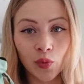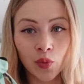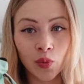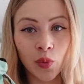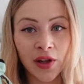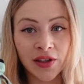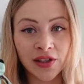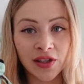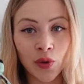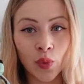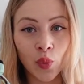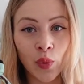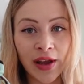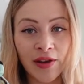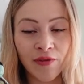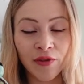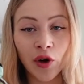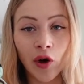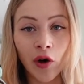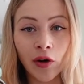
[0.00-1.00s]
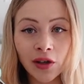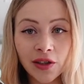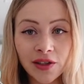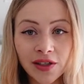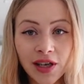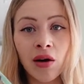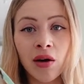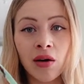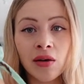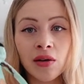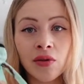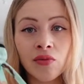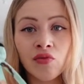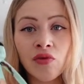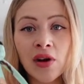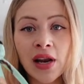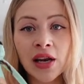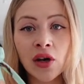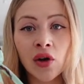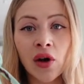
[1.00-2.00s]
ones that we've got are
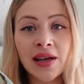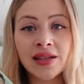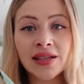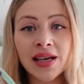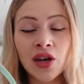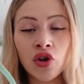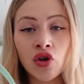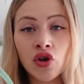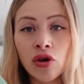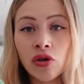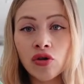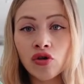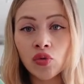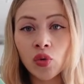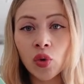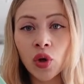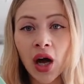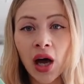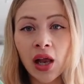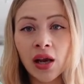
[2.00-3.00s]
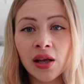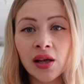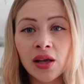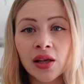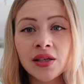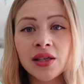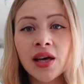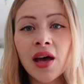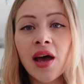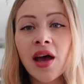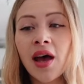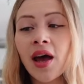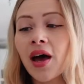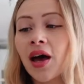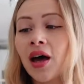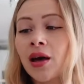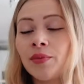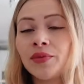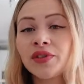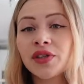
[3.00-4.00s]
really nice and neutral coloured.
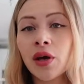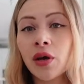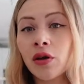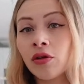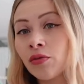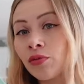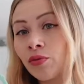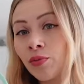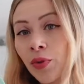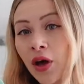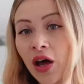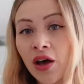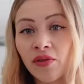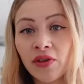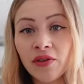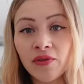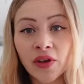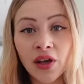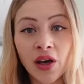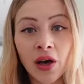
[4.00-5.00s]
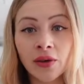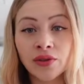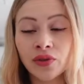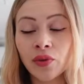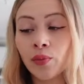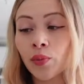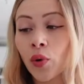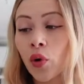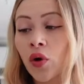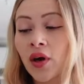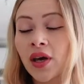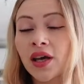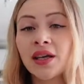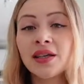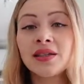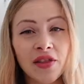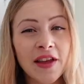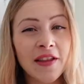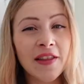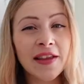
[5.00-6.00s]
Um, so perfect for girls or
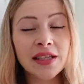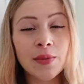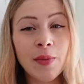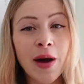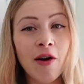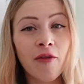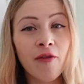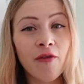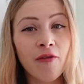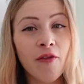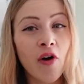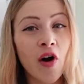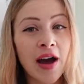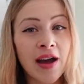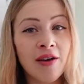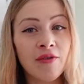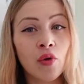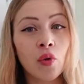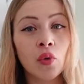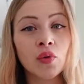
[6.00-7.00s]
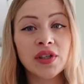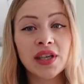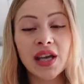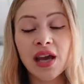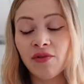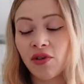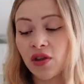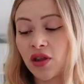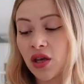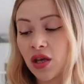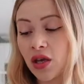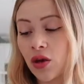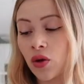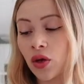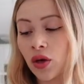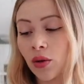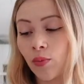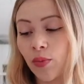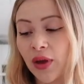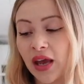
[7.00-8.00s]
boys. I think there's about five altogether that you
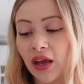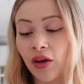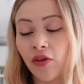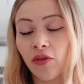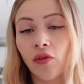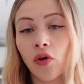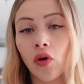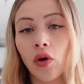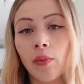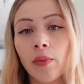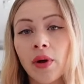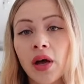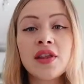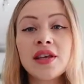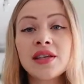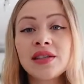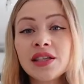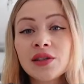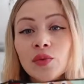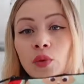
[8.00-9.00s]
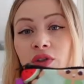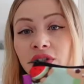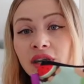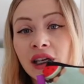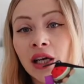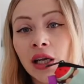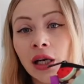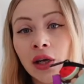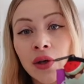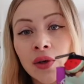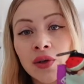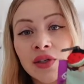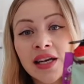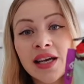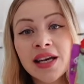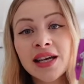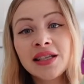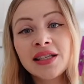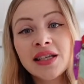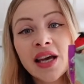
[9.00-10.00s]
can pick from. This is what's
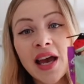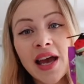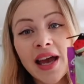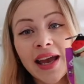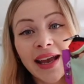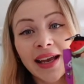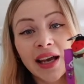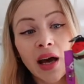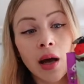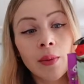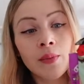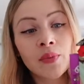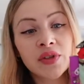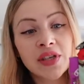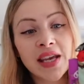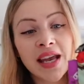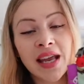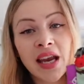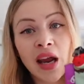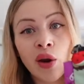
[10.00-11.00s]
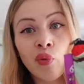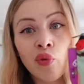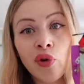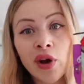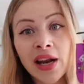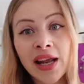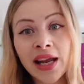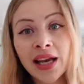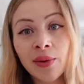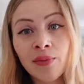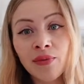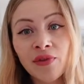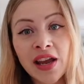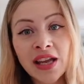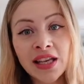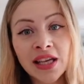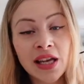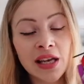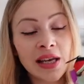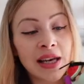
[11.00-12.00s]
included. It comes in a really
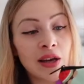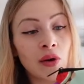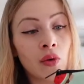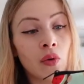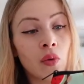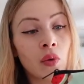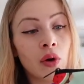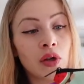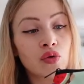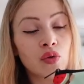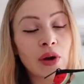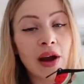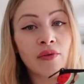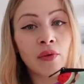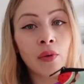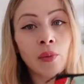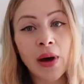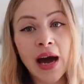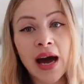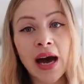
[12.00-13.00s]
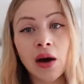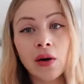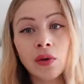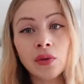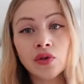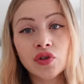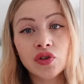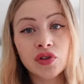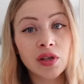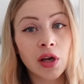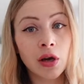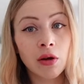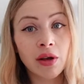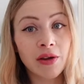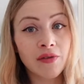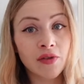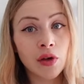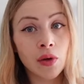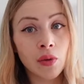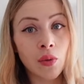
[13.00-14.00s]
convenient little travel pouch. So
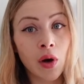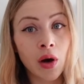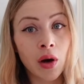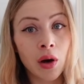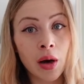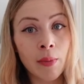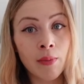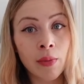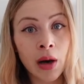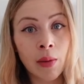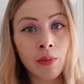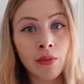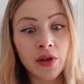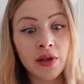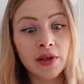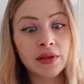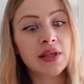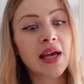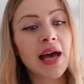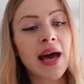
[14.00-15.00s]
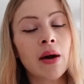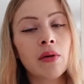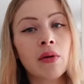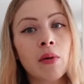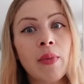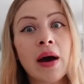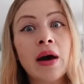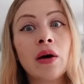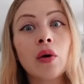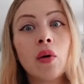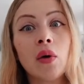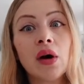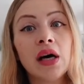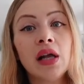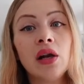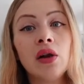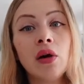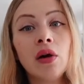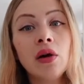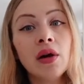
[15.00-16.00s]
if you are a mum that's out and about quite
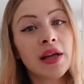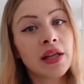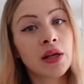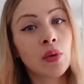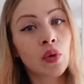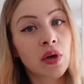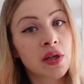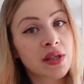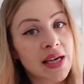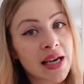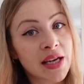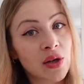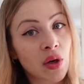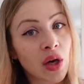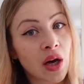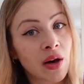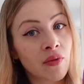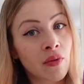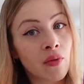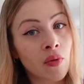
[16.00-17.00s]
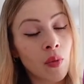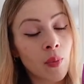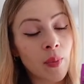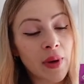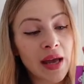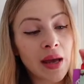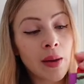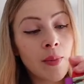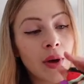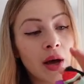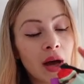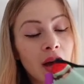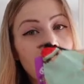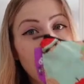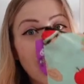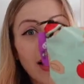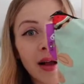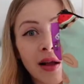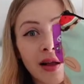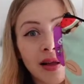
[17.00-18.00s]
a lot and you want to take your coverall bib,
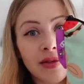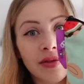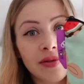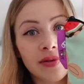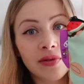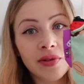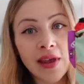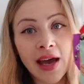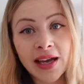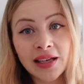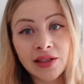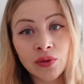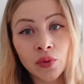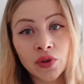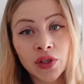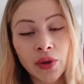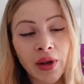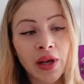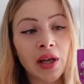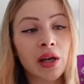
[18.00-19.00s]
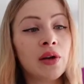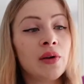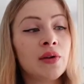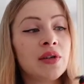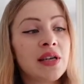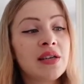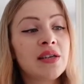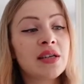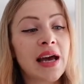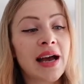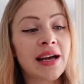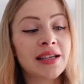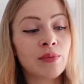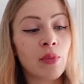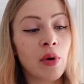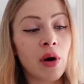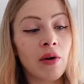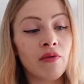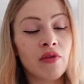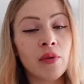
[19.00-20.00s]
that is also included as
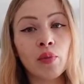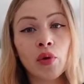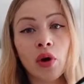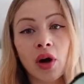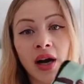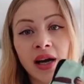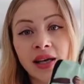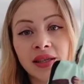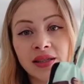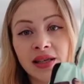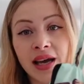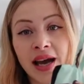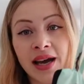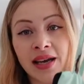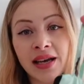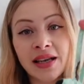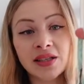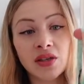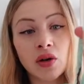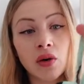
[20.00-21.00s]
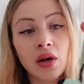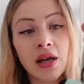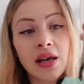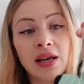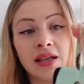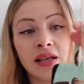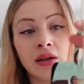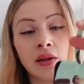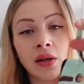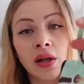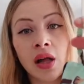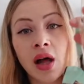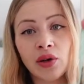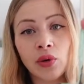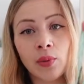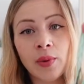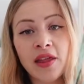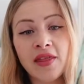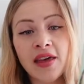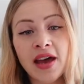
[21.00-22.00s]
part of the price and it's got a little
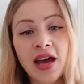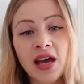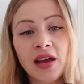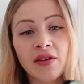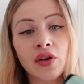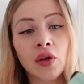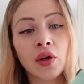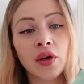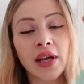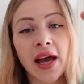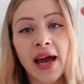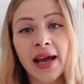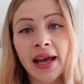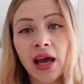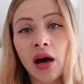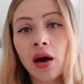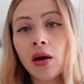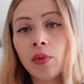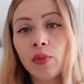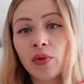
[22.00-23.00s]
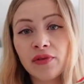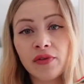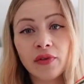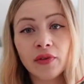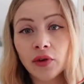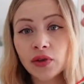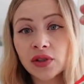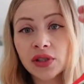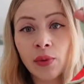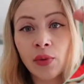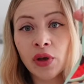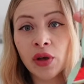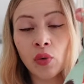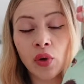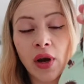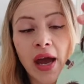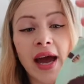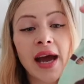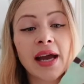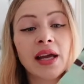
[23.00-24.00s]
little bit there if you could hang it up if you've got somewhere you
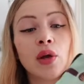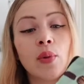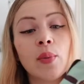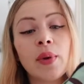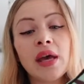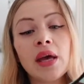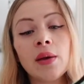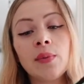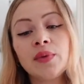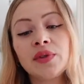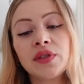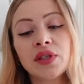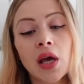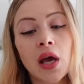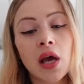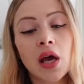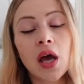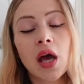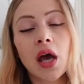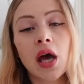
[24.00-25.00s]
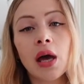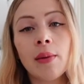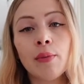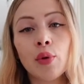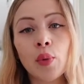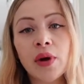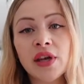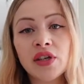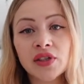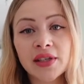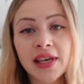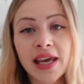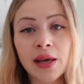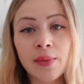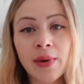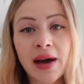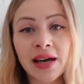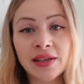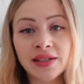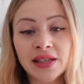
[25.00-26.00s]
want to hang your bibs um, but we just
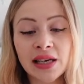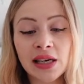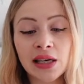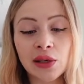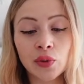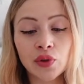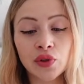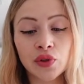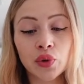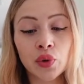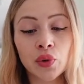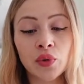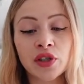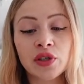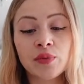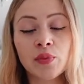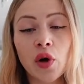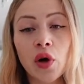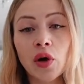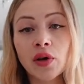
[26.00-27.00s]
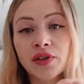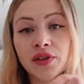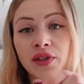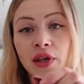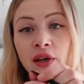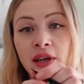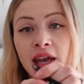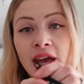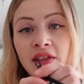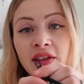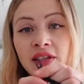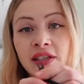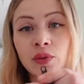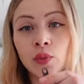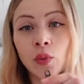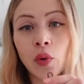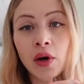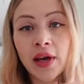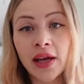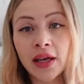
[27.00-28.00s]
keep ours in a little storage box so yeah this
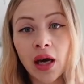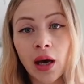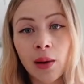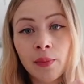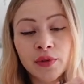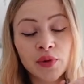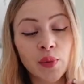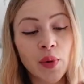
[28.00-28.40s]
is what it comes